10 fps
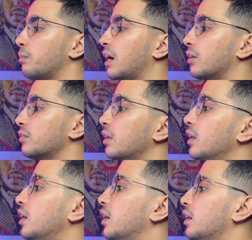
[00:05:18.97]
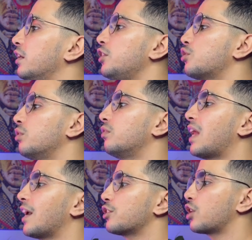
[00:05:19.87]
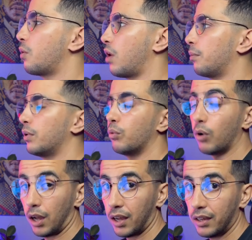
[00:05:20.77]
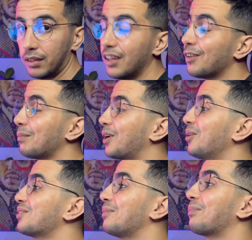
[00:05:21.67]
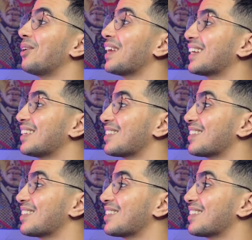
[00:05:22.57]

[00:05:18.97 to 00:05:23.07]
out, it should not show up. Why? Because the product is